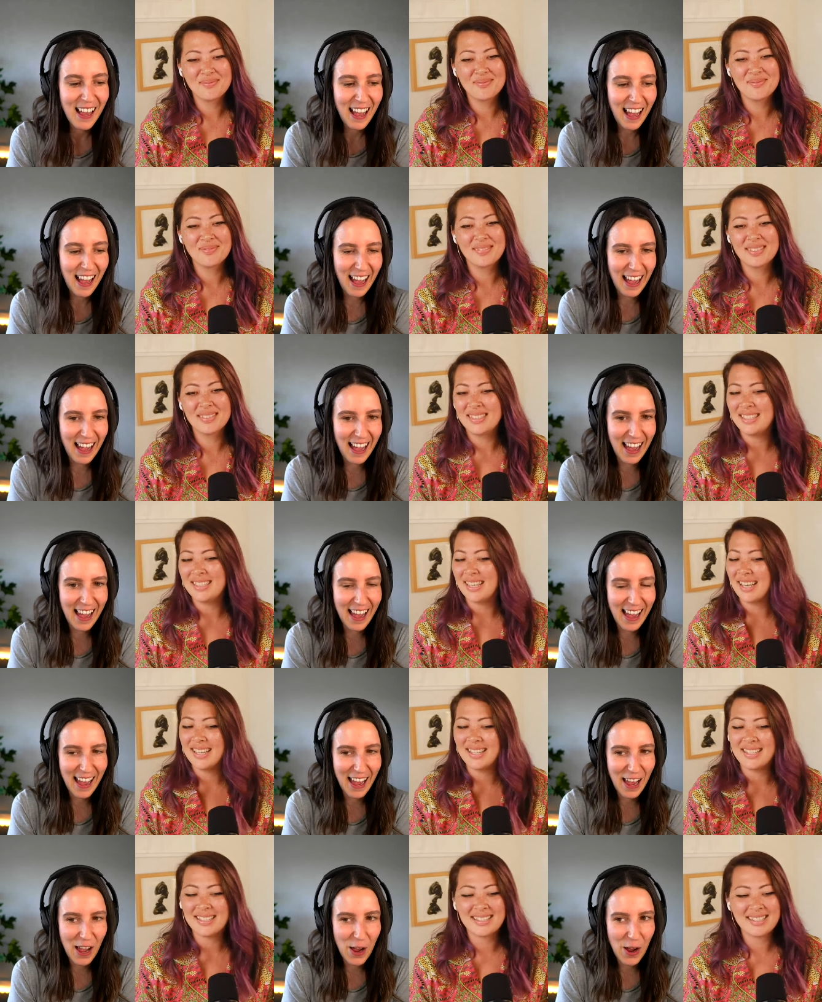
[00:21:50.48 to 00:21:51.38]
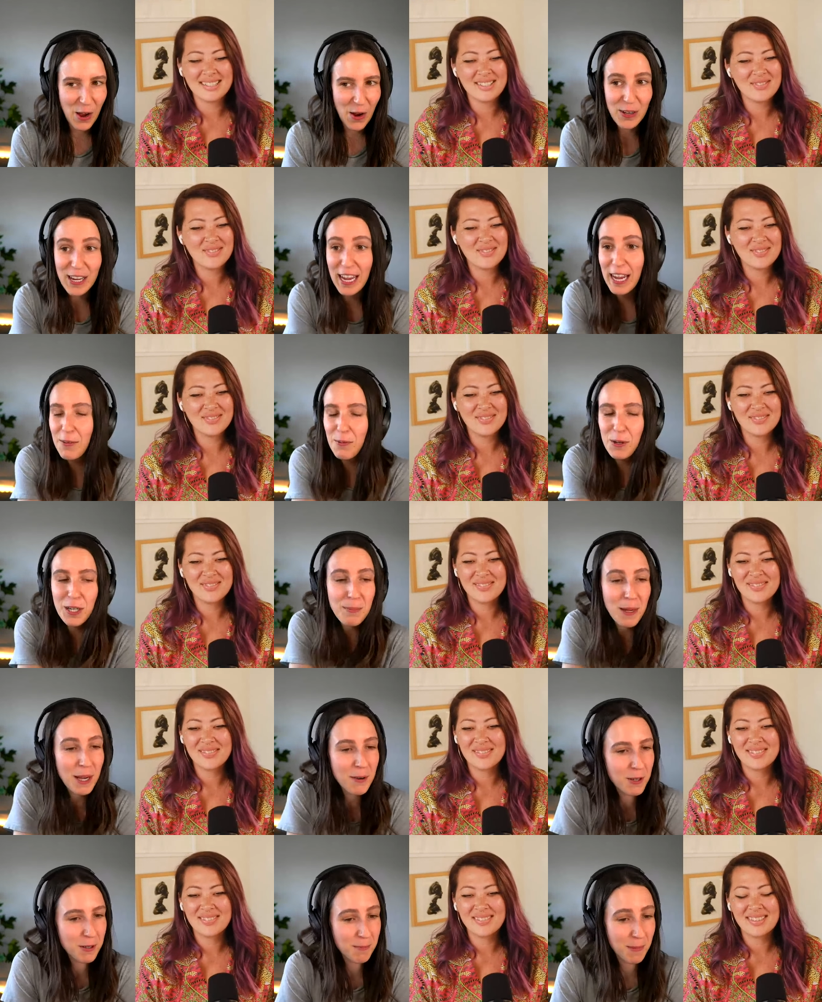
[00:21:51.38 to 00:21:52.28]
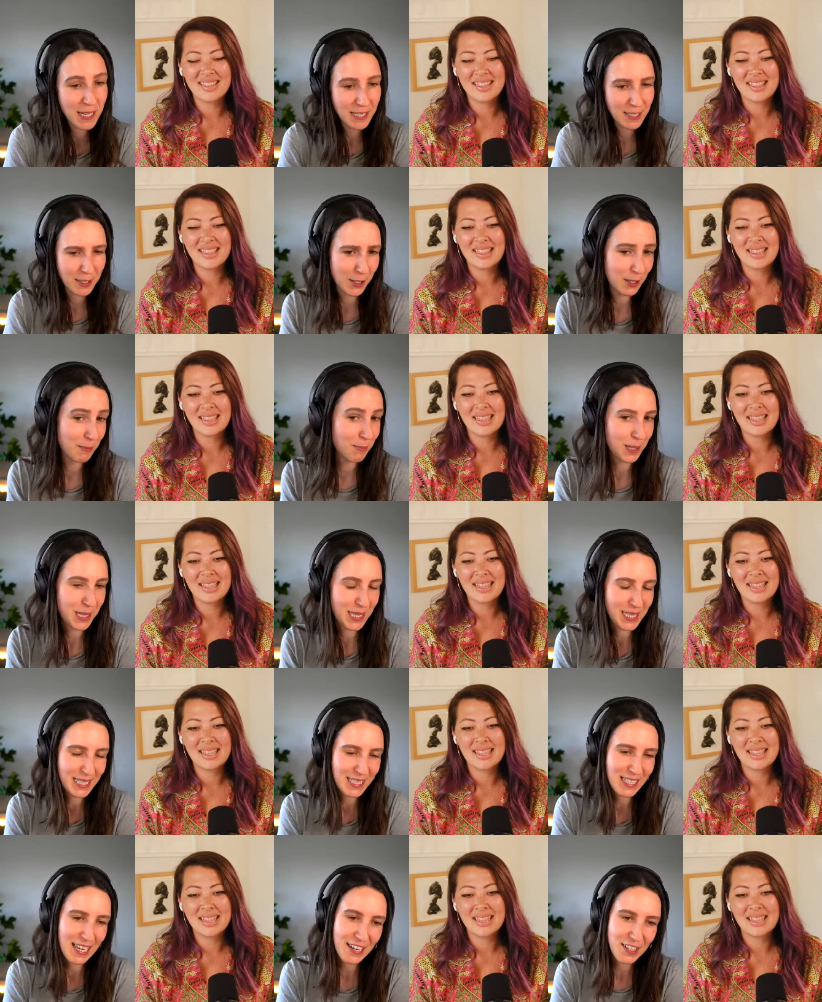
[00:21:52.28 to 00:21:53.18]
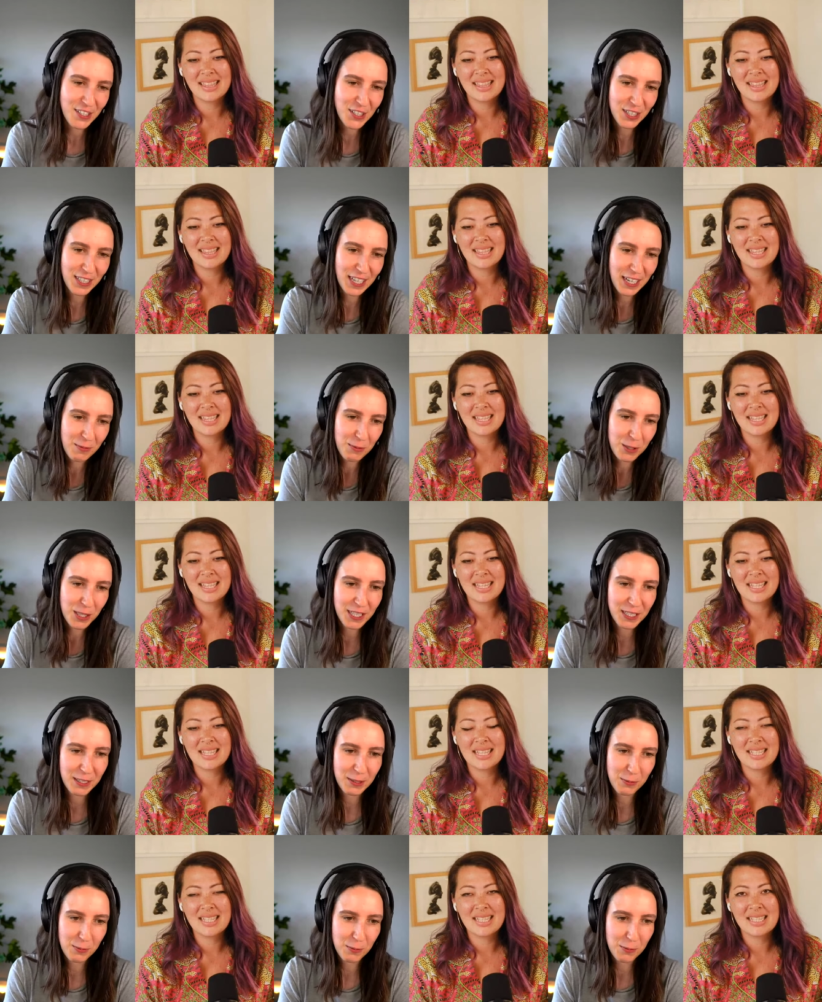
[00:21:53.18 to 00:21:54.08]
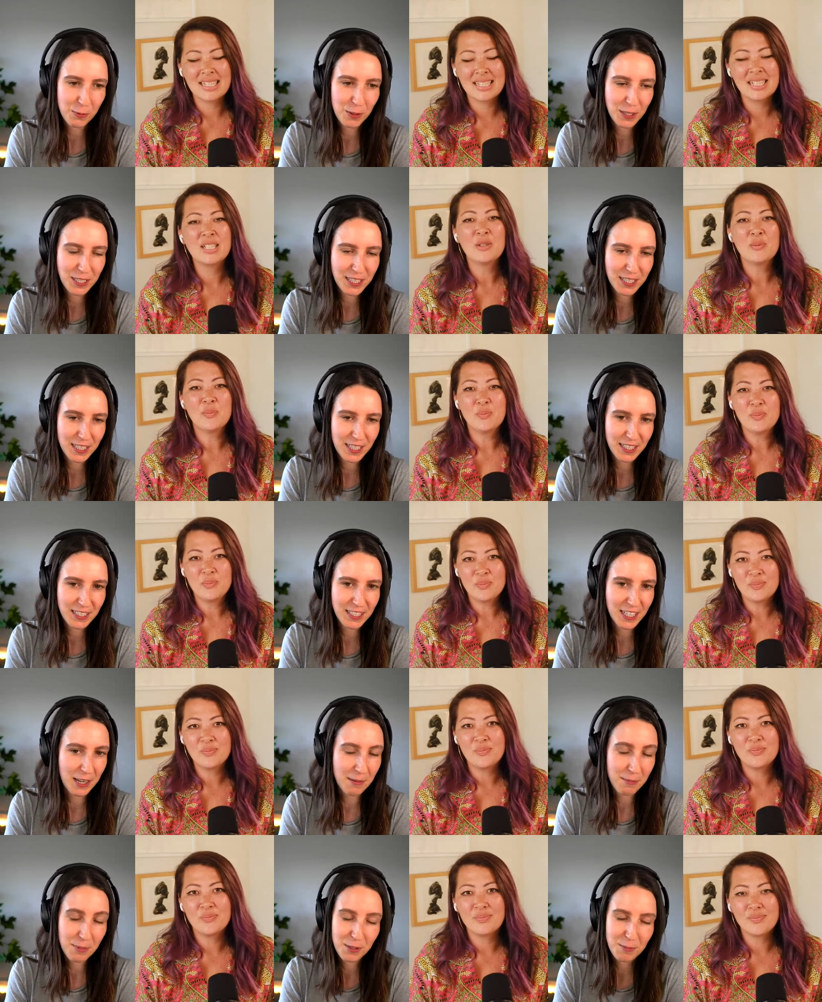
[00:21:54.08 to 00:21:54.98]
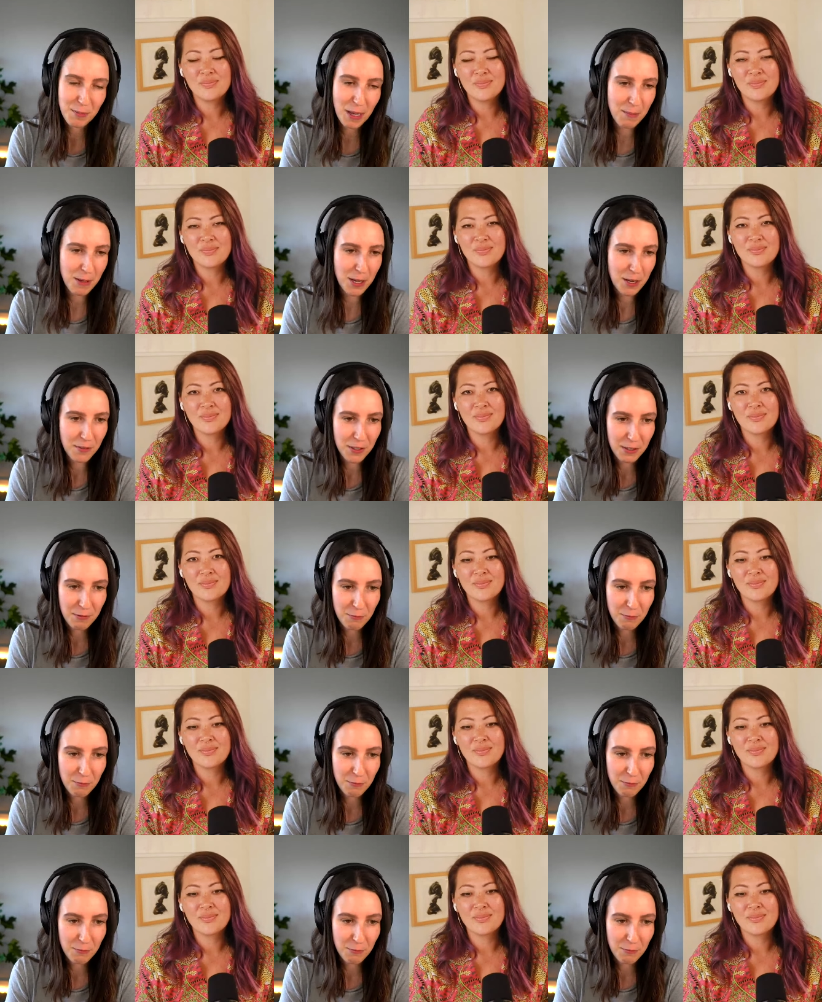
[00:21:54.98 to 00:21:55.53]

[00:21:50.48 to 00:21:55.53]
Speaker 1: Uh, yes. Okay, what about what makes a good presentation then? What a, what's an example maybe of a